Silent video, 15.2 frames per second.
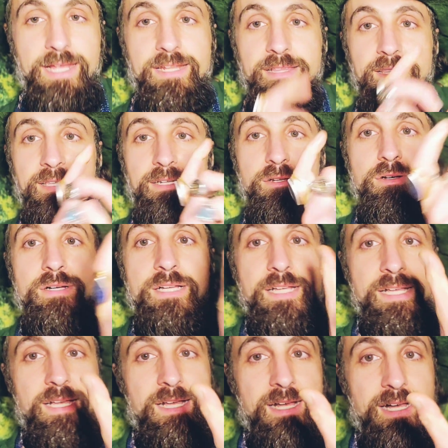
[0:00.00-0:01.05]
a little
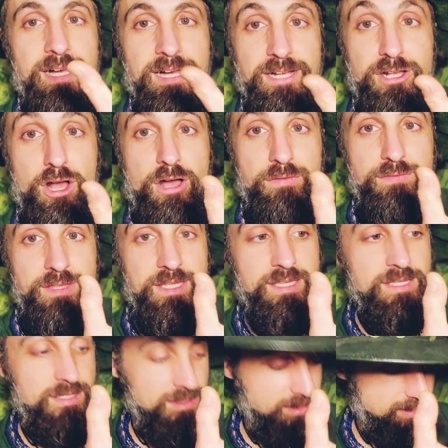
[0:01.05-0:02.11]
coffee
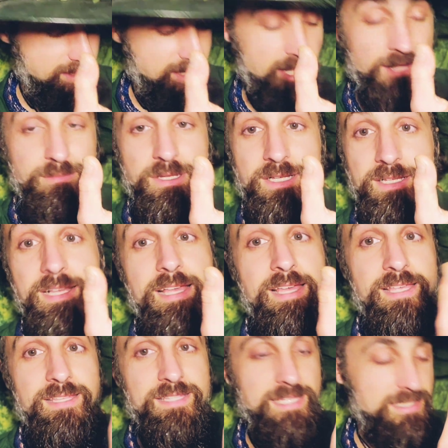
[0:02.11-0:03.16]
cup,
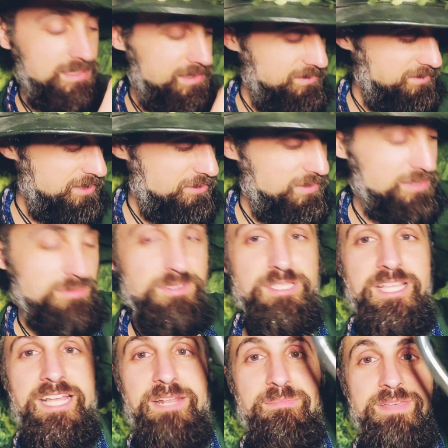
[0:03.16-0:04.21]
that's, this one's
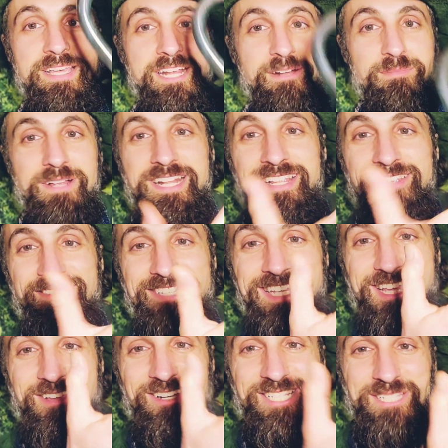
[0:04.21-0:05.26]
kind of big here, but if you
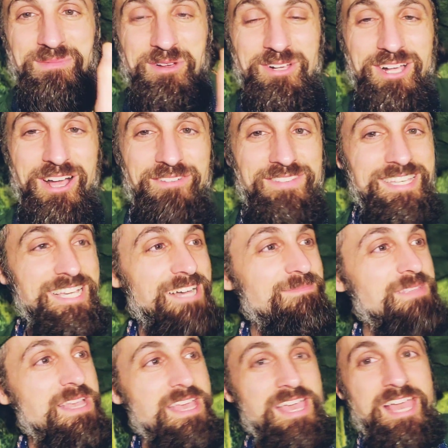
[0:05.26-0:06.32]
had a small coffee
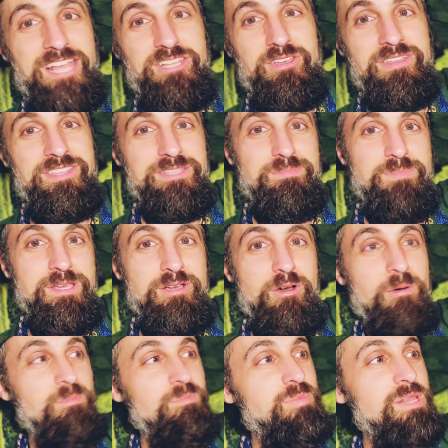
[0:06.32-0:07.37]
cup and you had this big
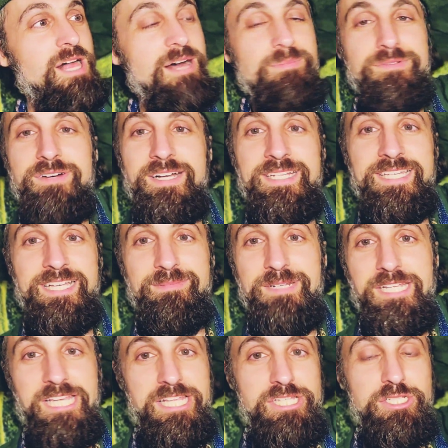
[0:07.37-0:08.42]
old blob of honey coming,
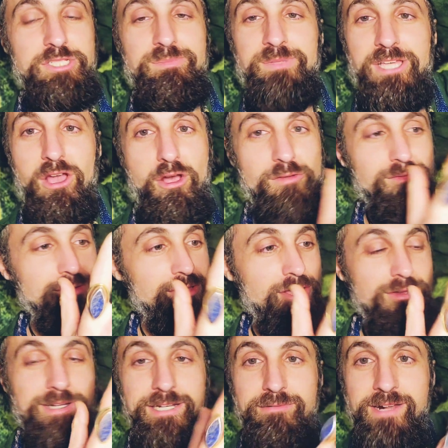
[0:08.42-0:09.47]
it'd just be
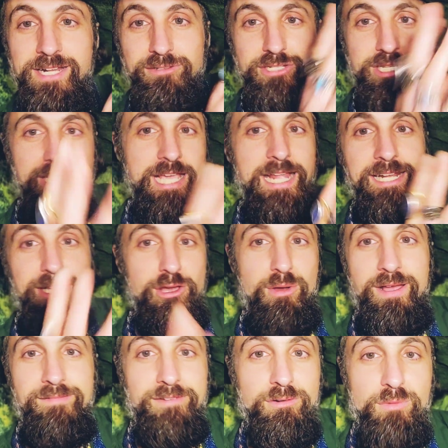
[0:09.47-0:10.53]
overloaded, right? It would just kind of go
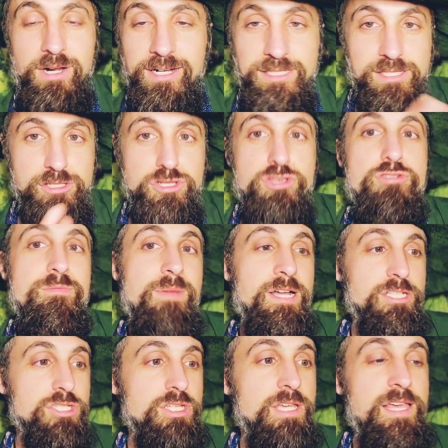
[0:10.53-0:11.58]
everywhere. It's too
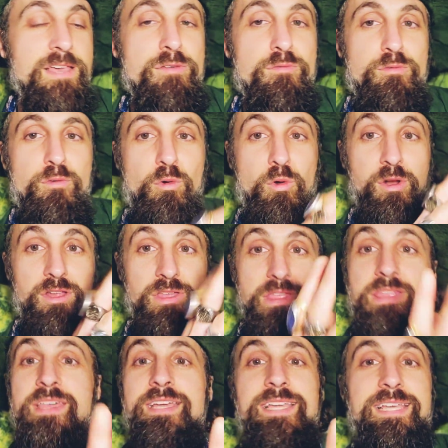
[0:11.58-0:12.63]
much for
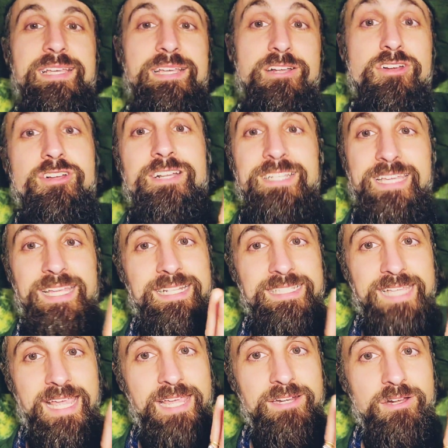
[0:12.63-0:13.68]
the current
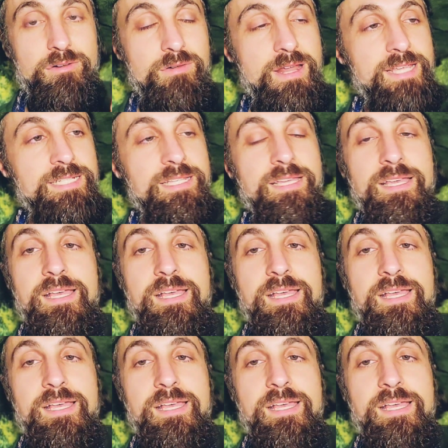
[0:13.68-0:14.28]
container, right?